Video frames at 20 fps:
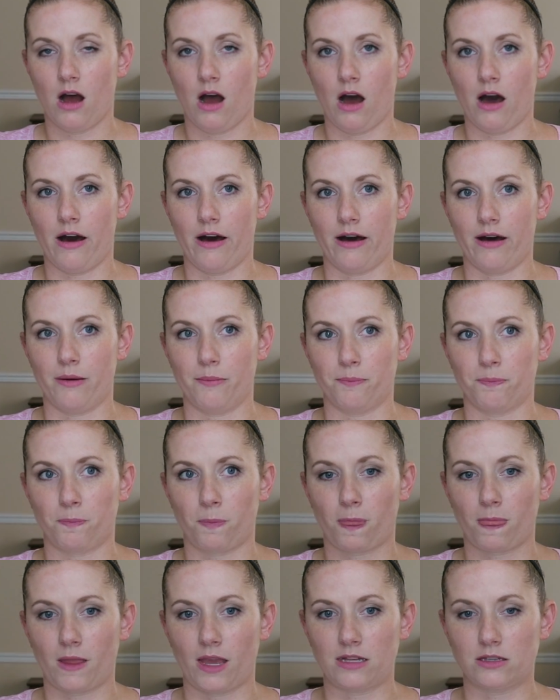
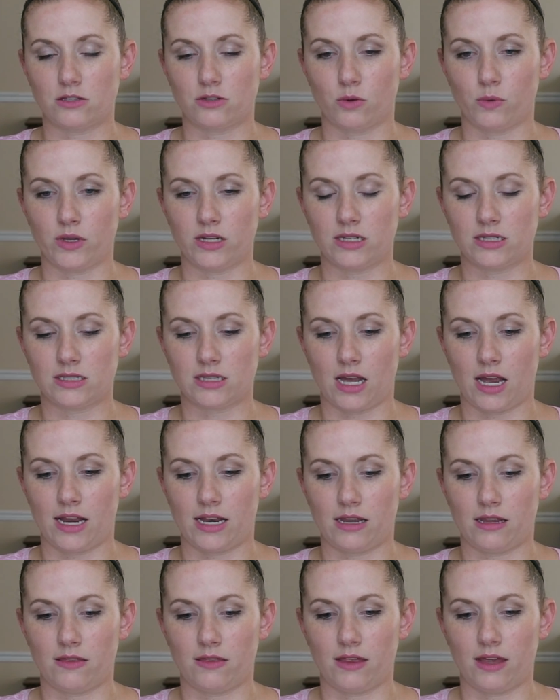And so we
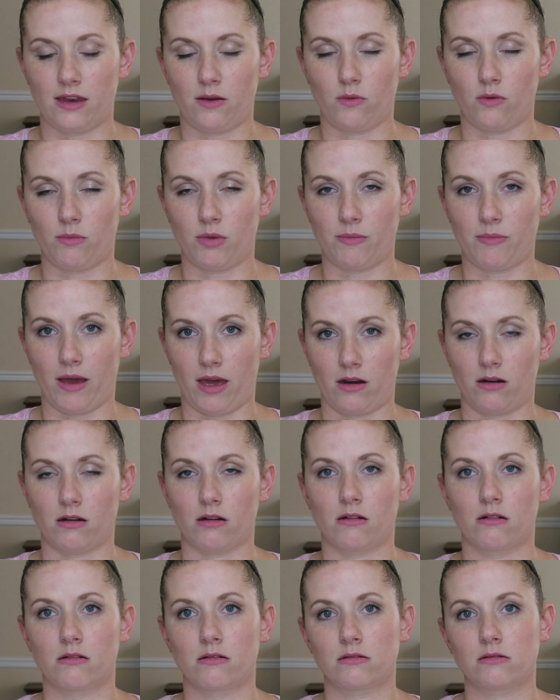decided that it would be
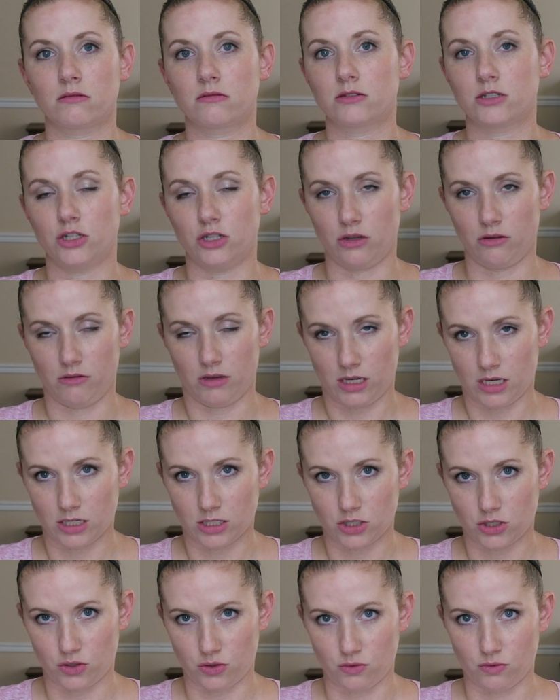better to do it
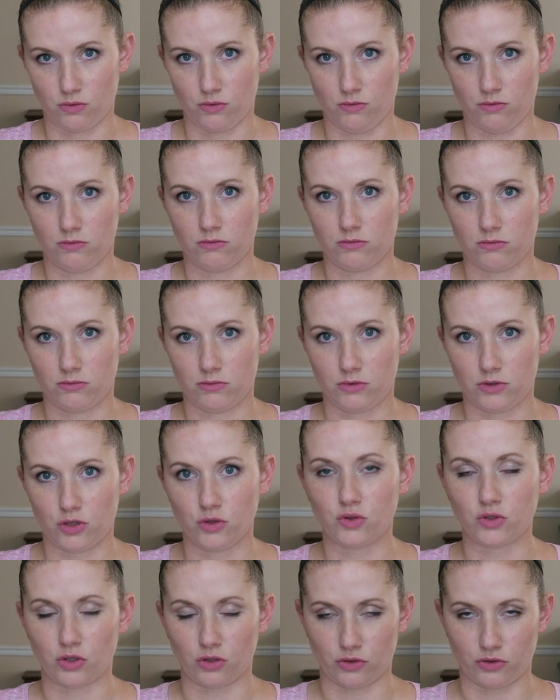in two
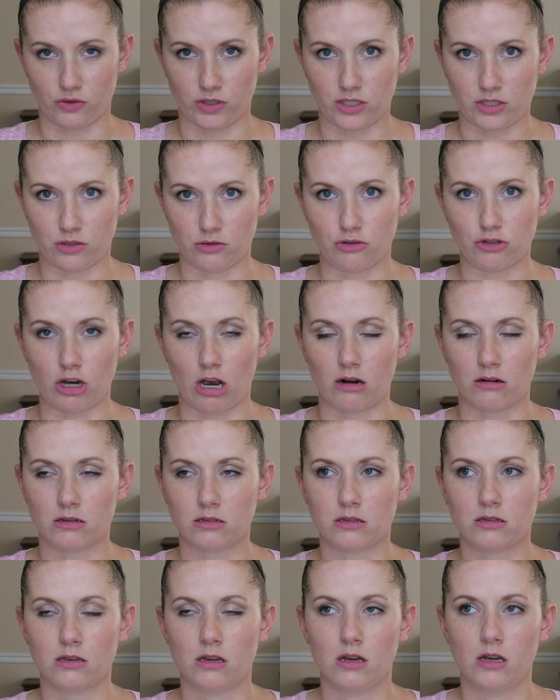surgeries, 2
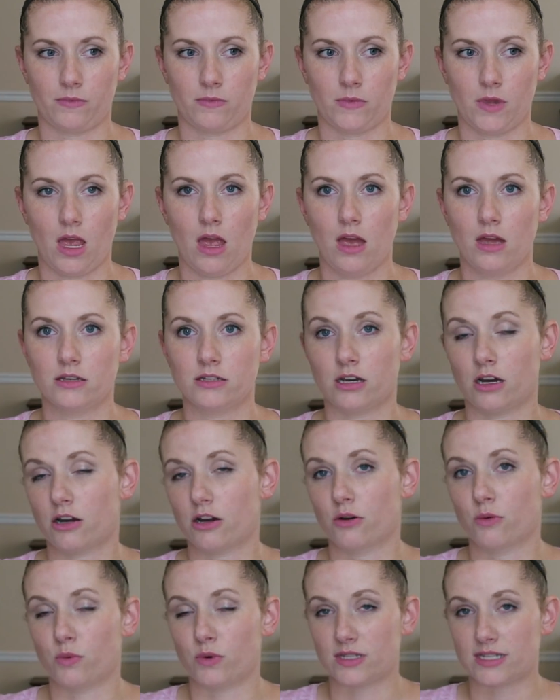chunks.
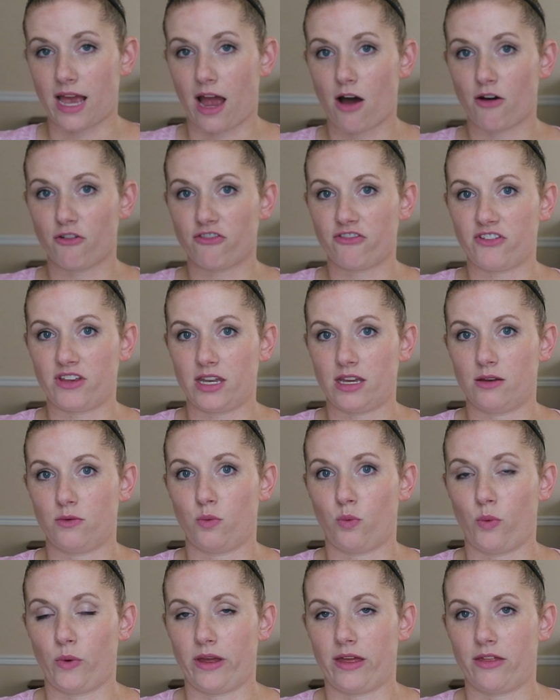Tucker was
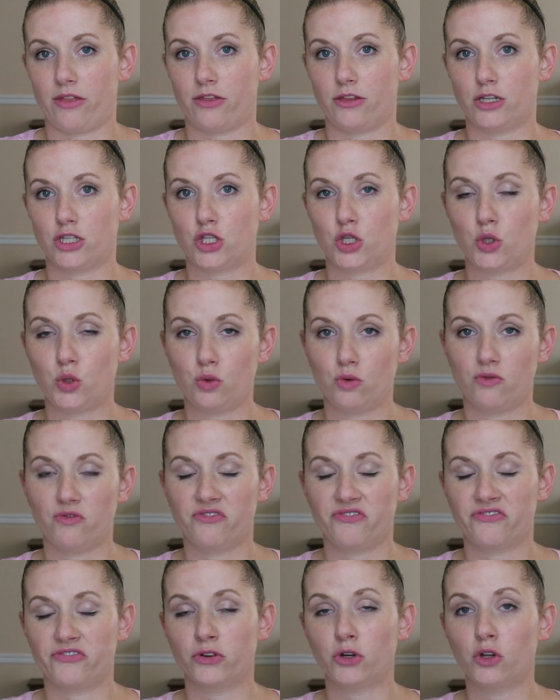outfitted with 2
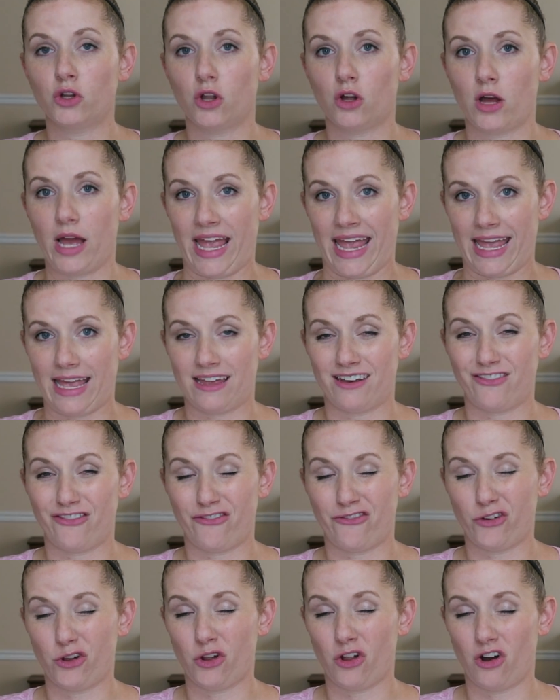full hand,
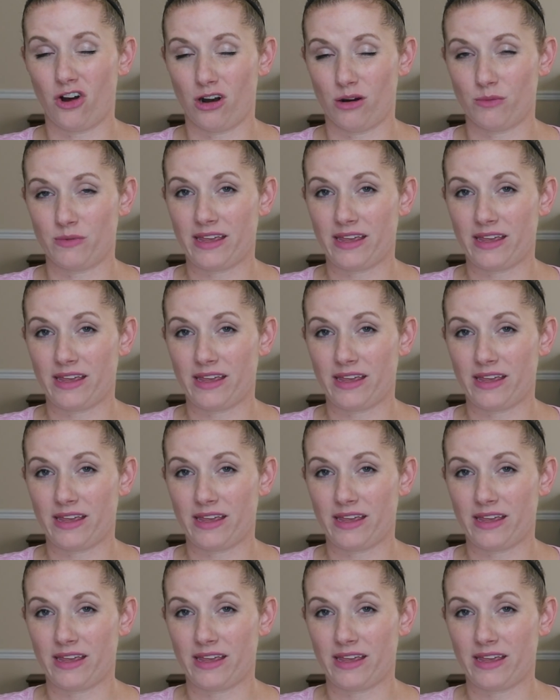full arm